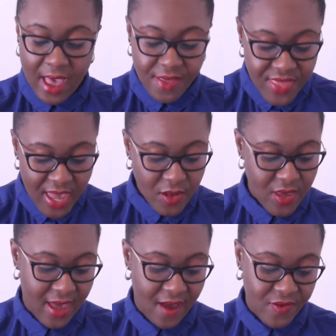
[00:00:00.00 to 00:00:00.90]
And then
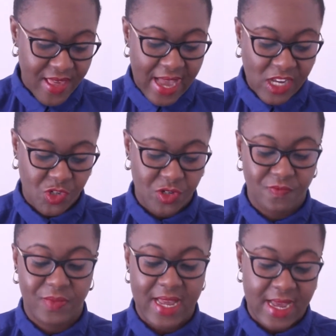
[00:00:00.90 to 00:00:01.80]
you have the
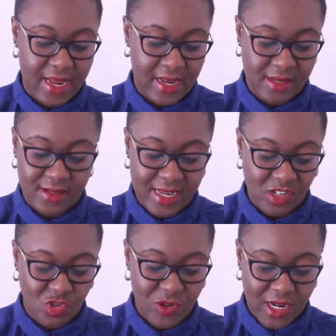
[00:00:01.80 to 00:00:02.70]
action plan
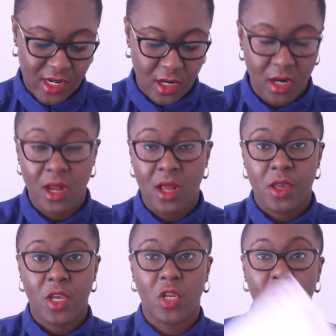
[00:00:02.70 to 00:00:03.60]
/ tracker,
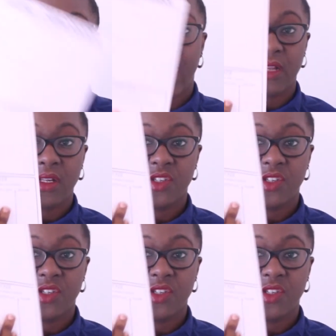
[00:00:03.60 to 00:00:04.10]
and